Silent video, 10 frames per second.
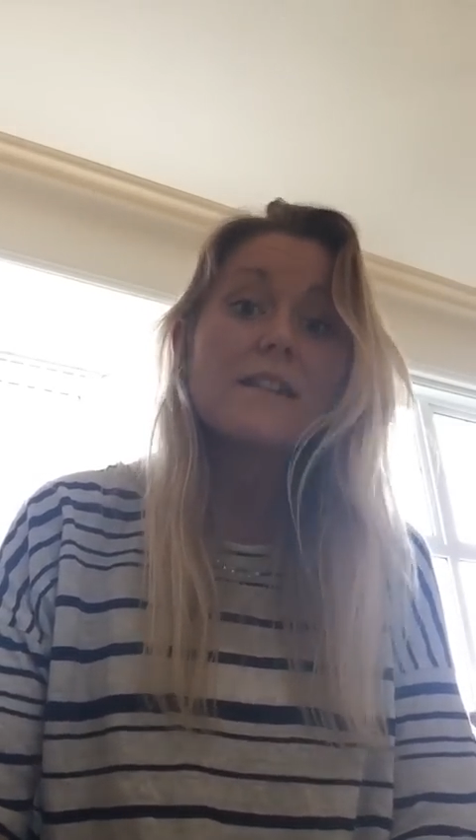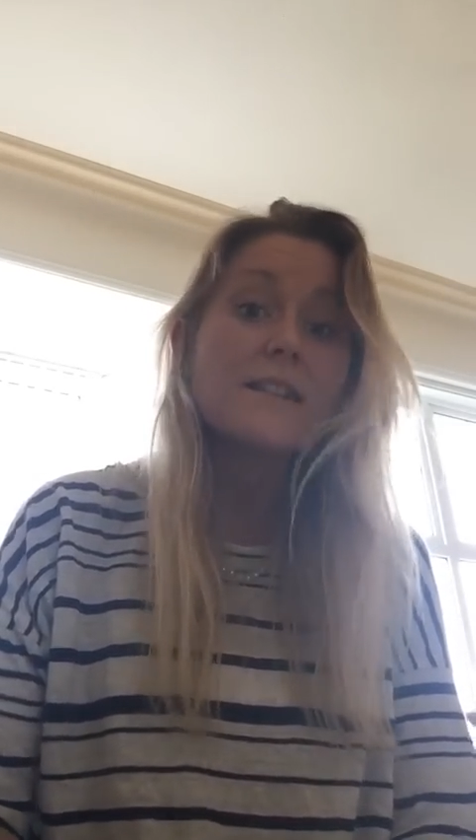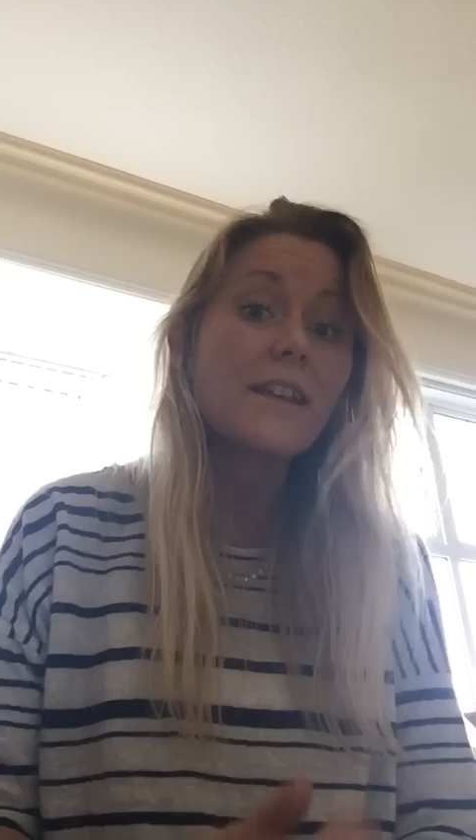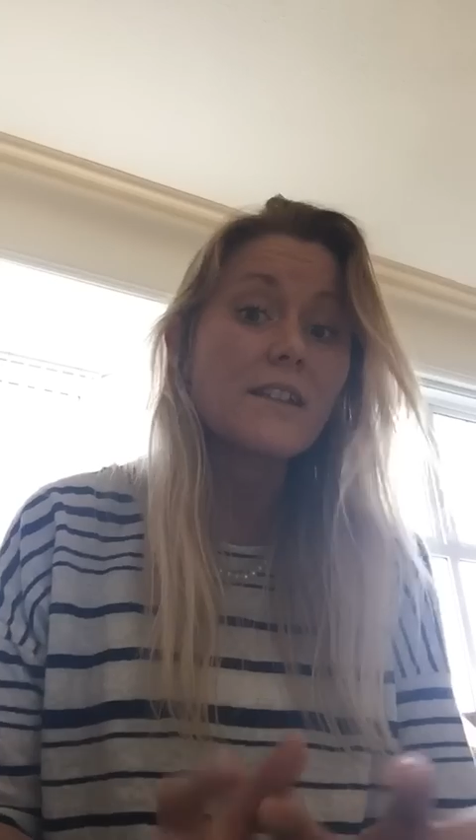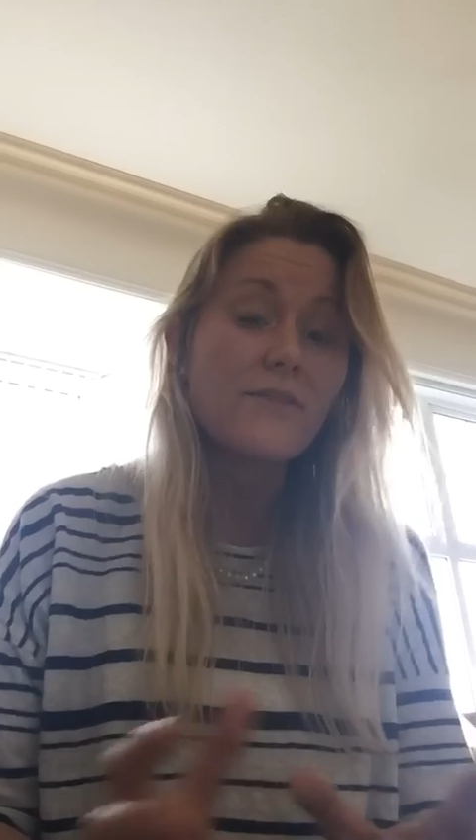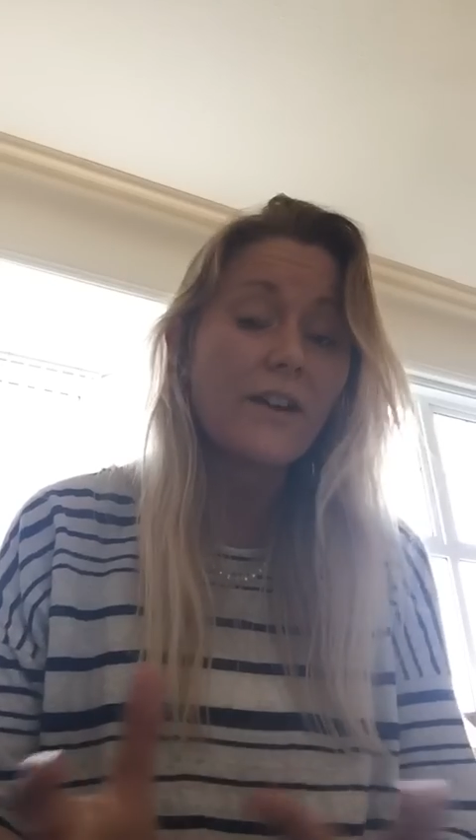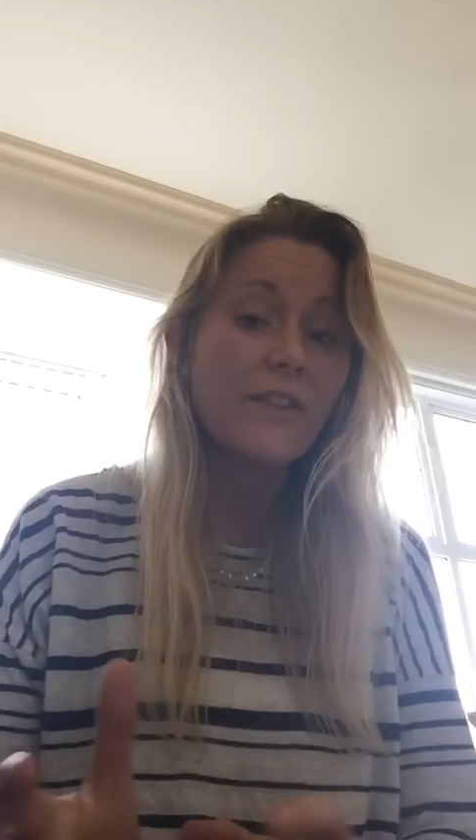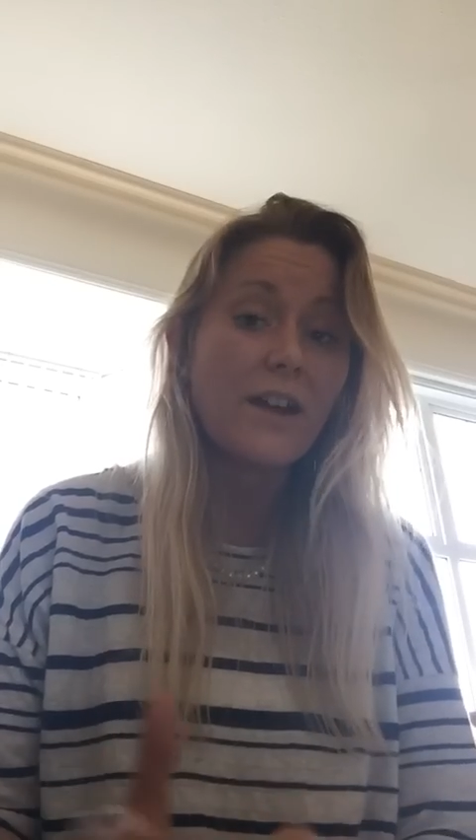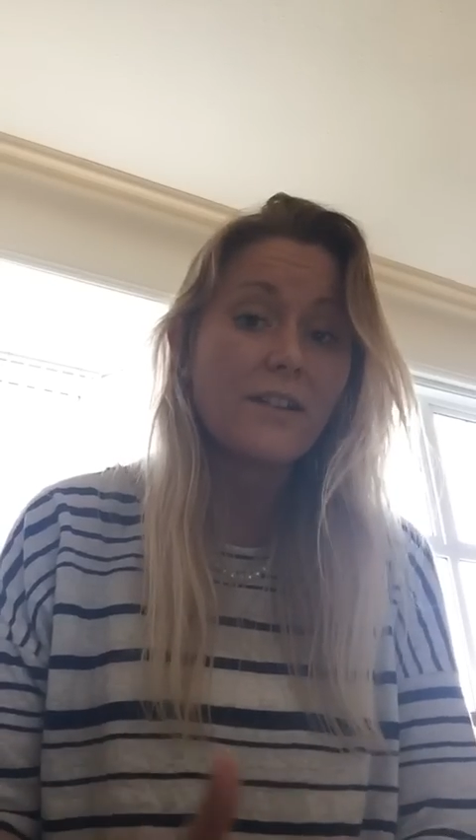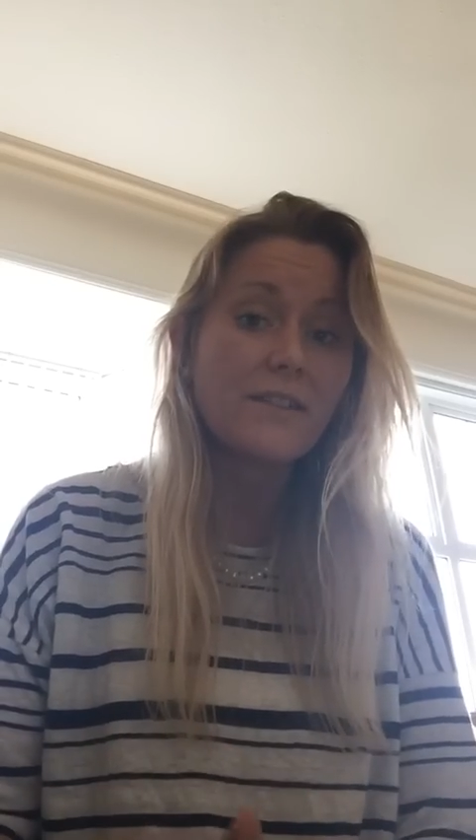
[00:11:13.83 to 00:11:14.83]
Dickens found
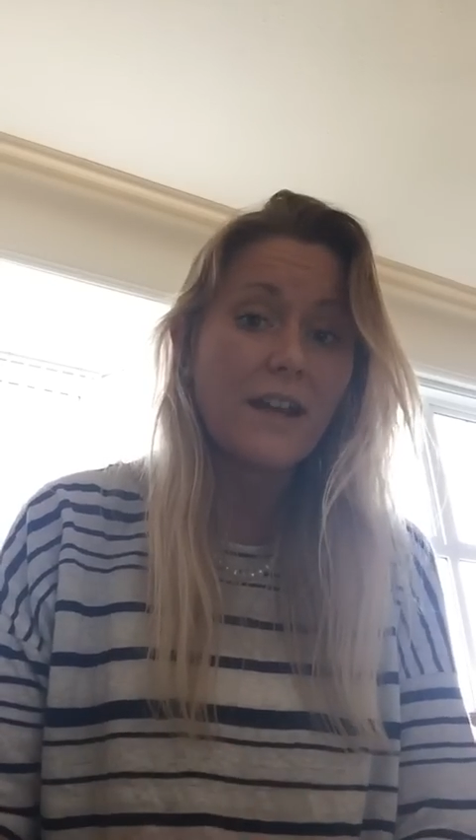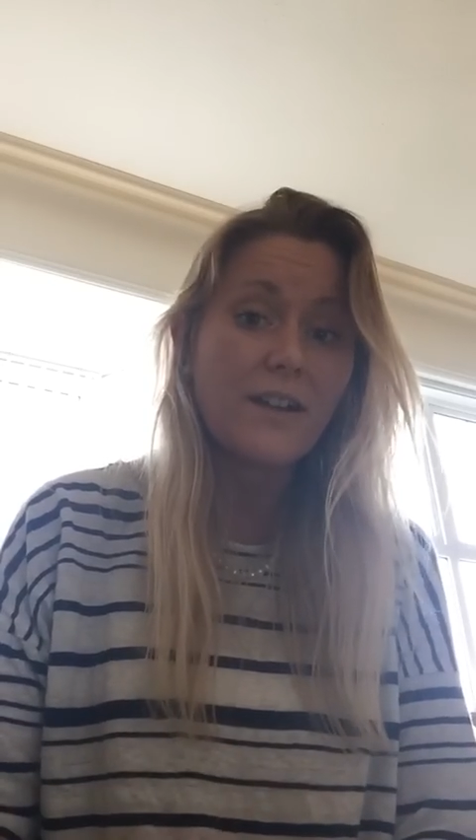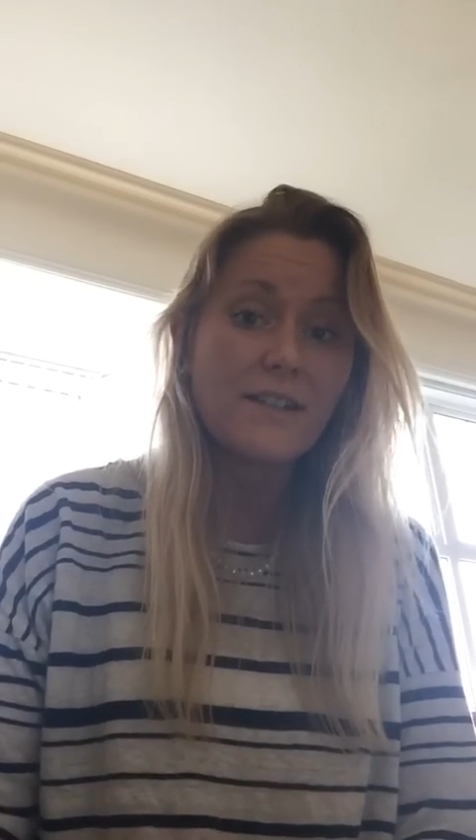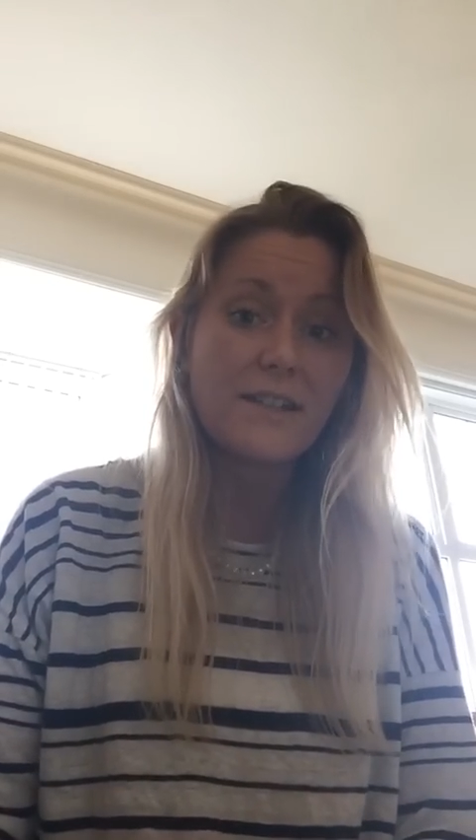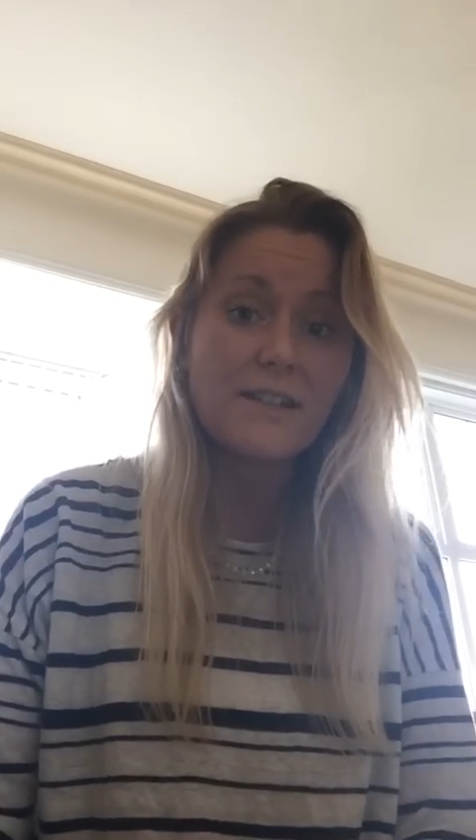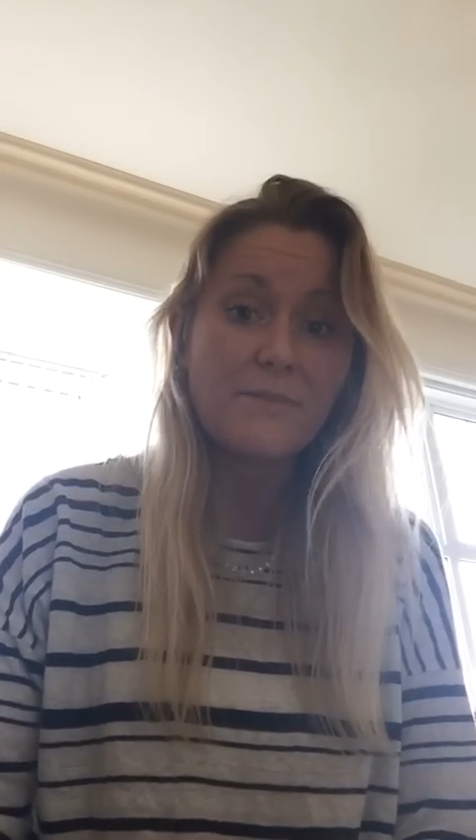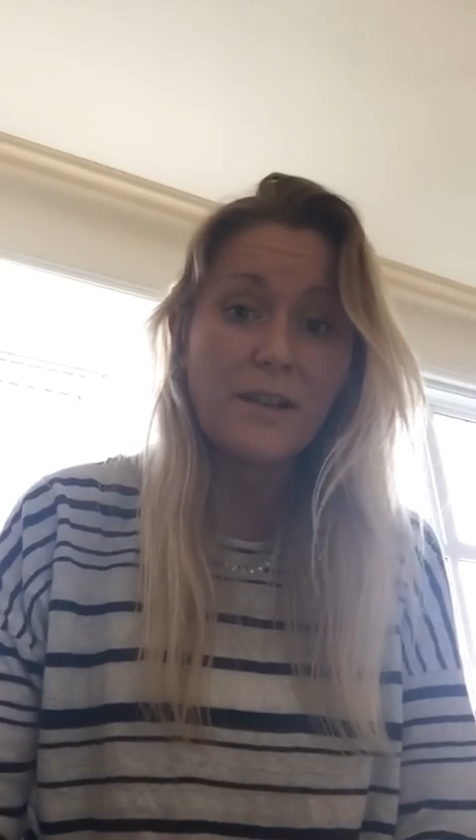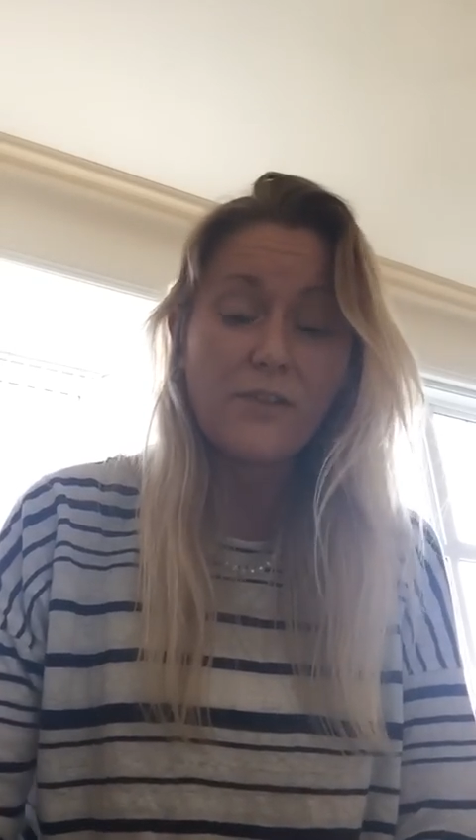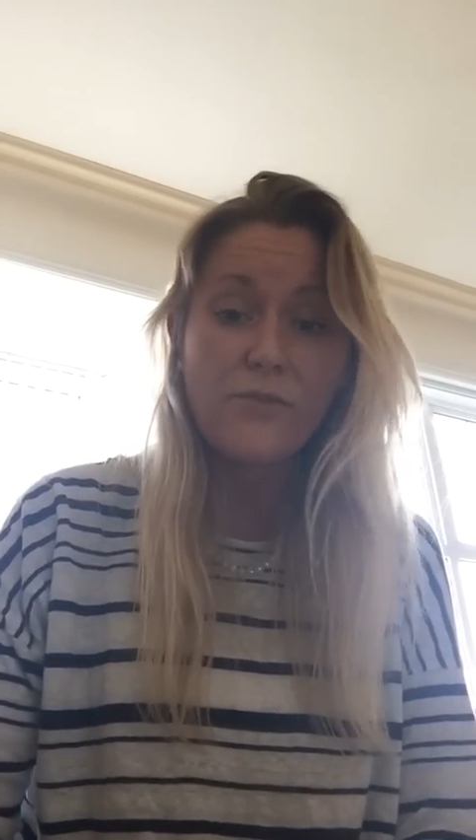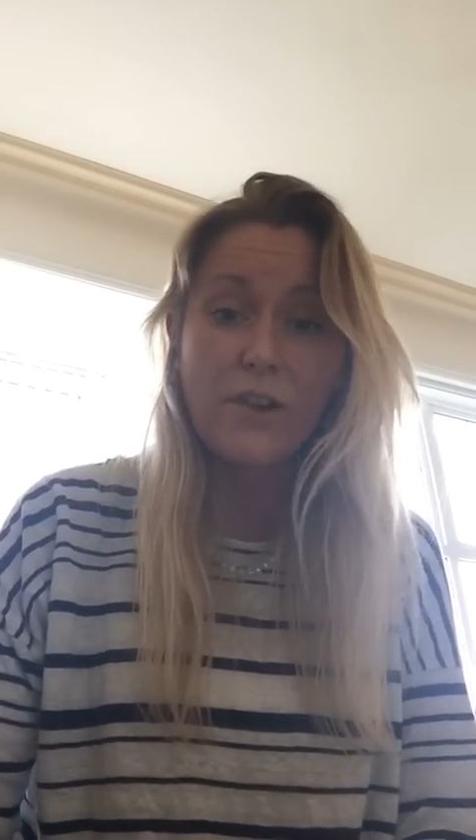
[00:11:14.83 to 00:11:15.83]
that idea to
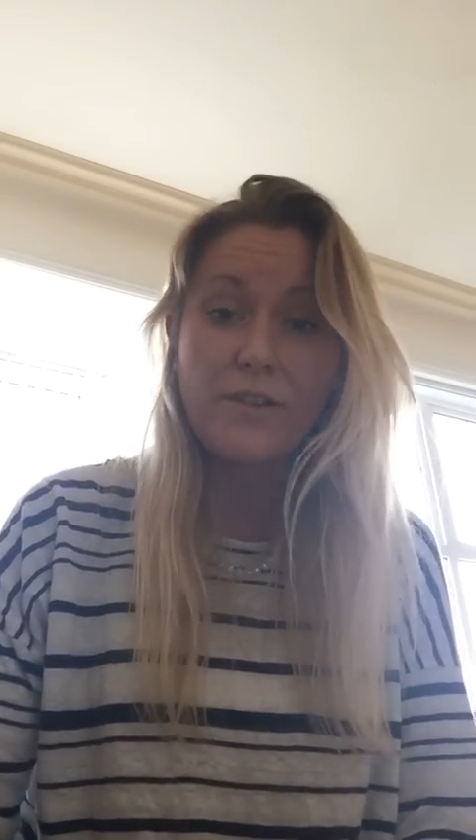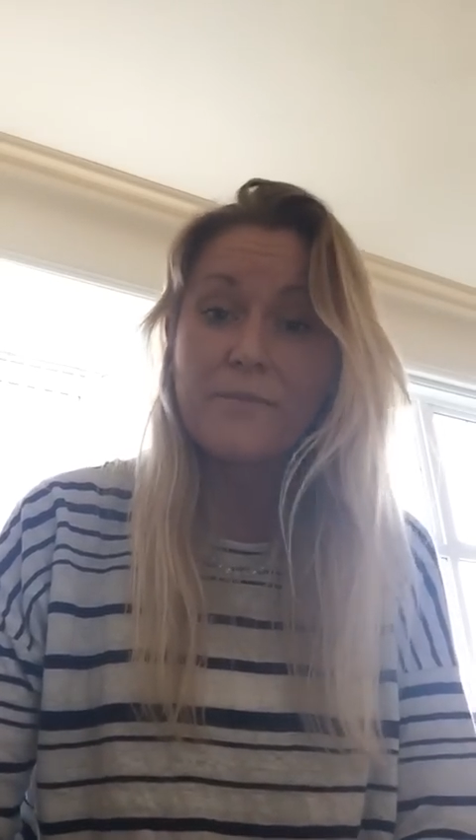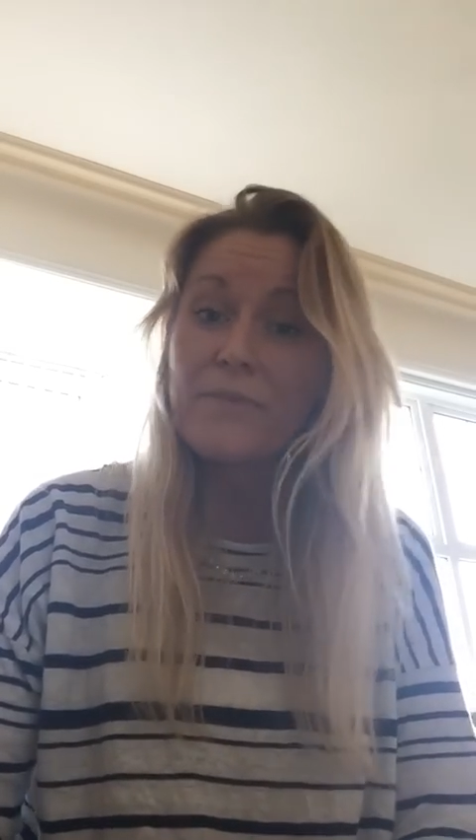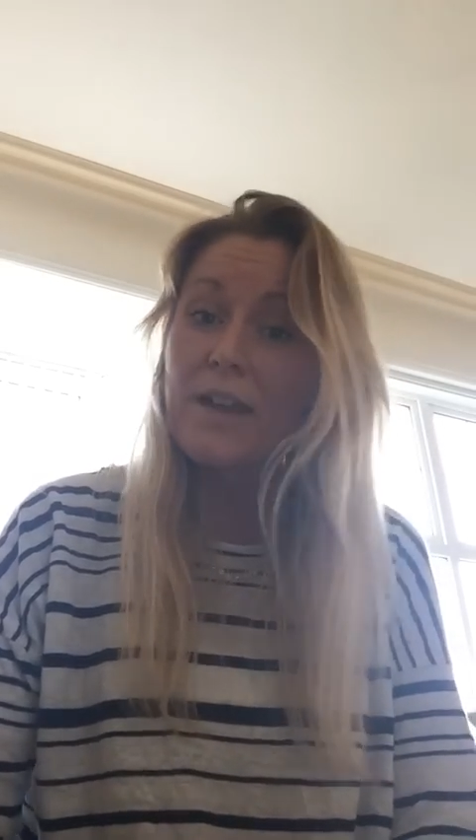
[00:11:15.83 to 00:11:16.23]
be an affront.